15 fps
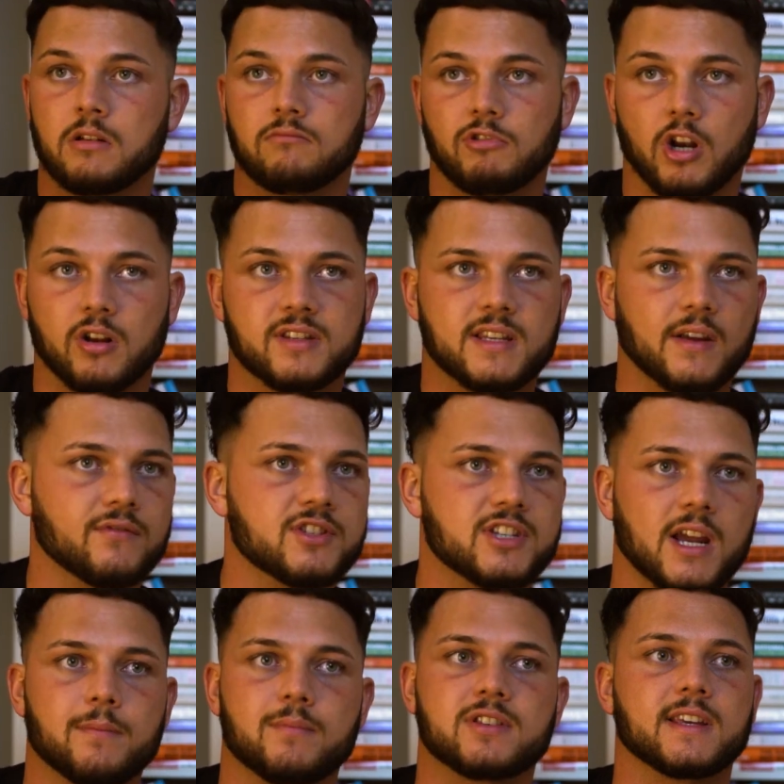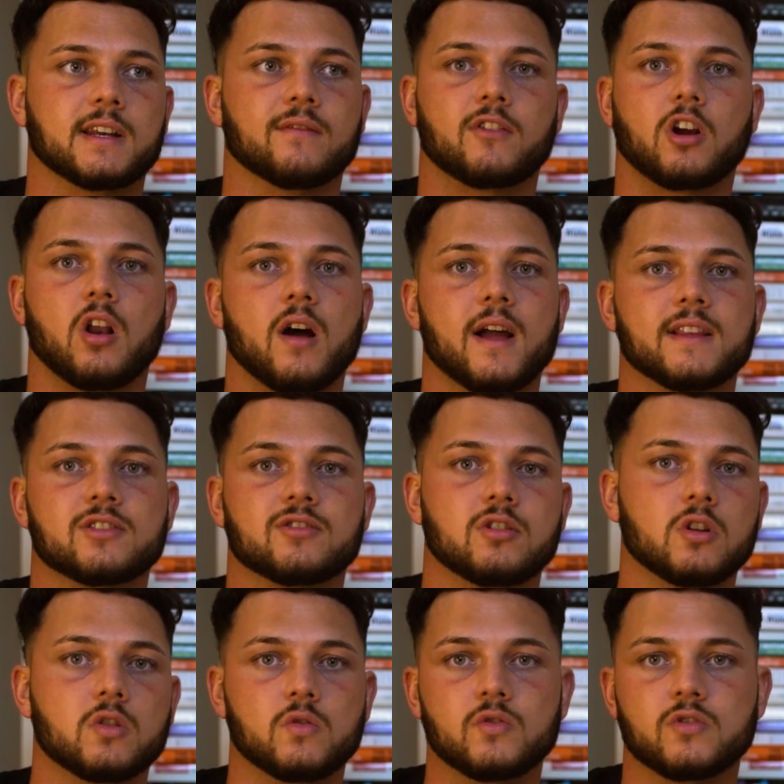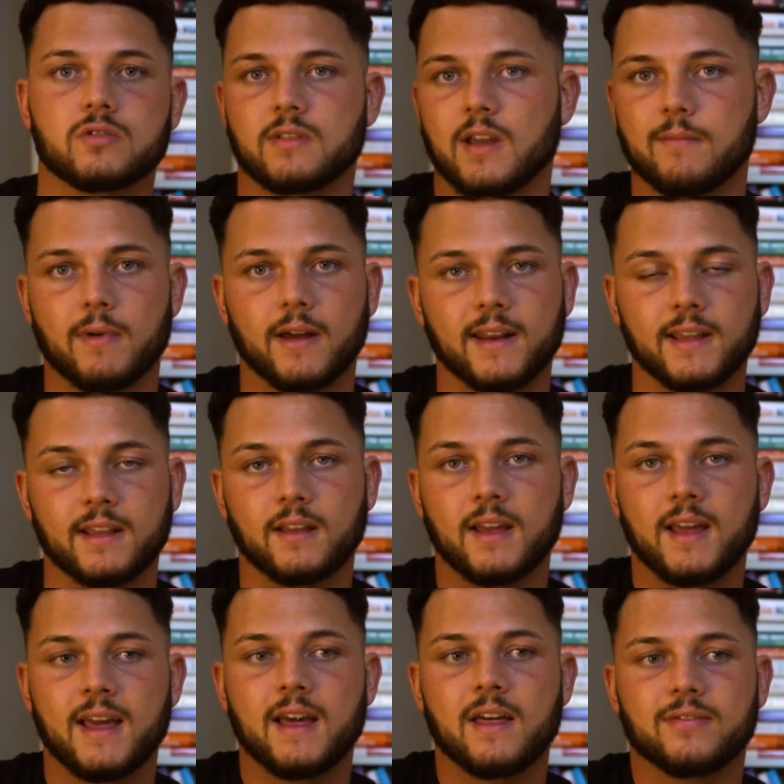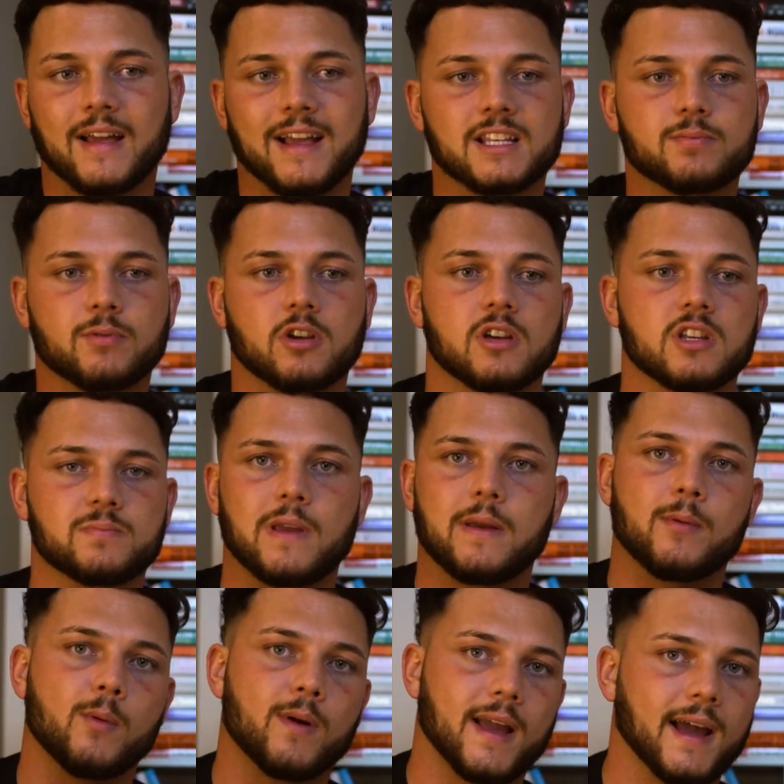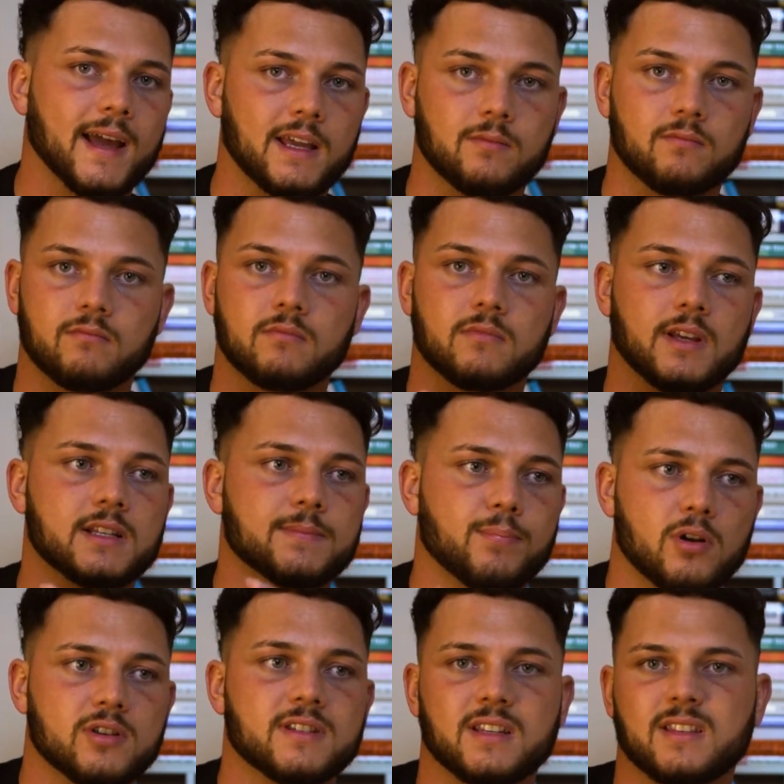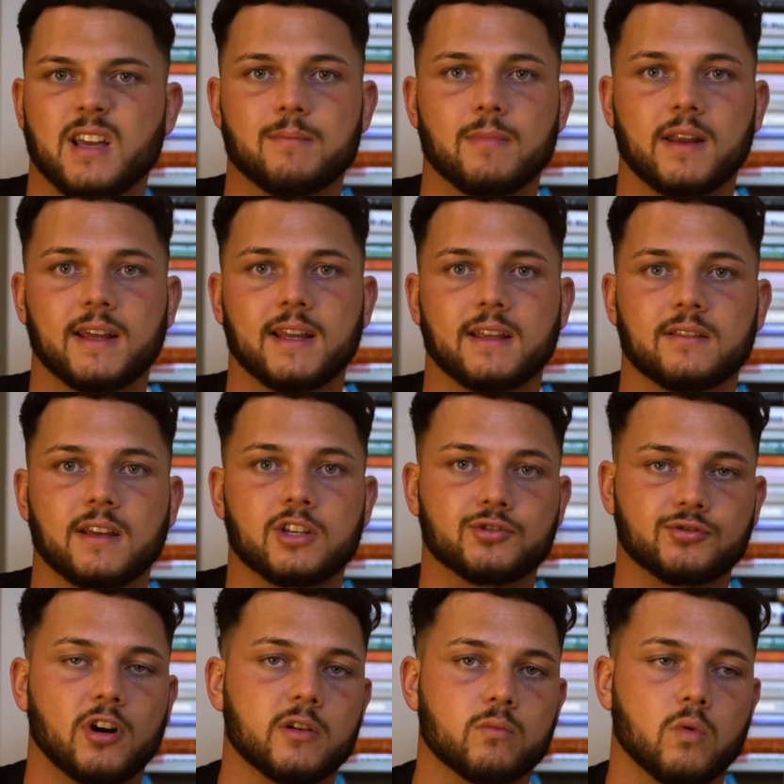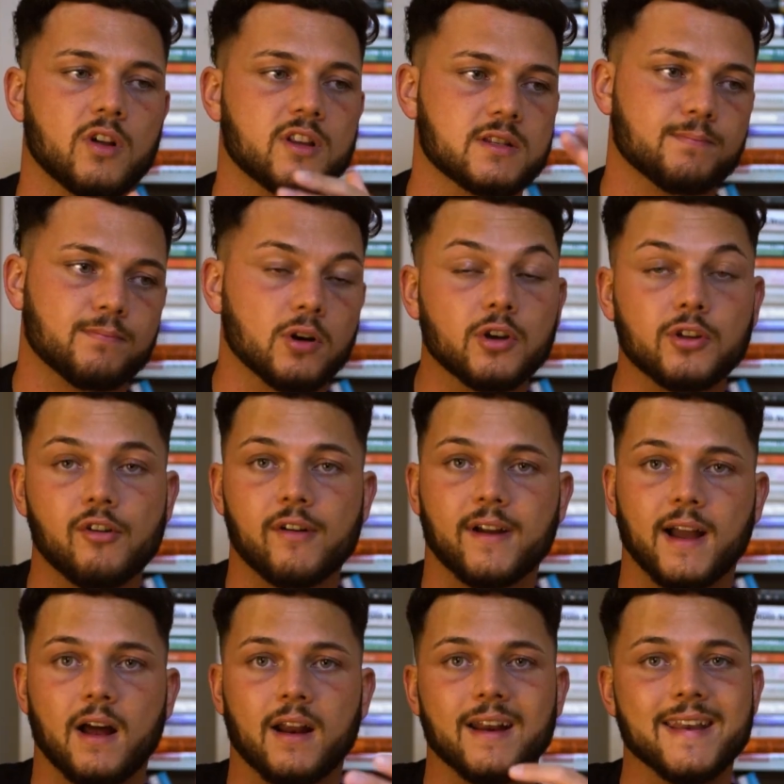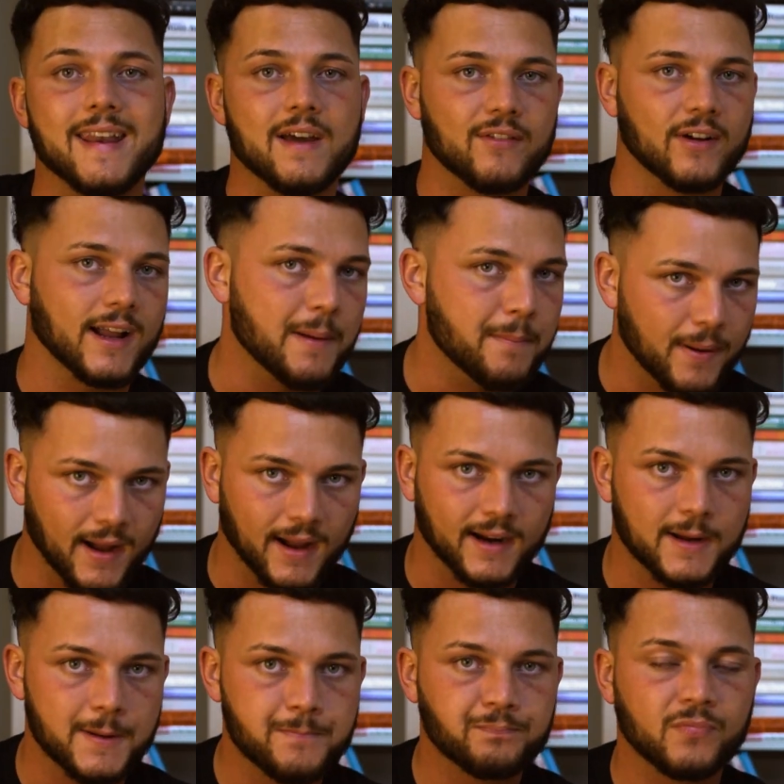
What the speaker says: you know, 78% of clients lose their money, that's because people came, they deposited their money, they tried once, blew their account and never came back.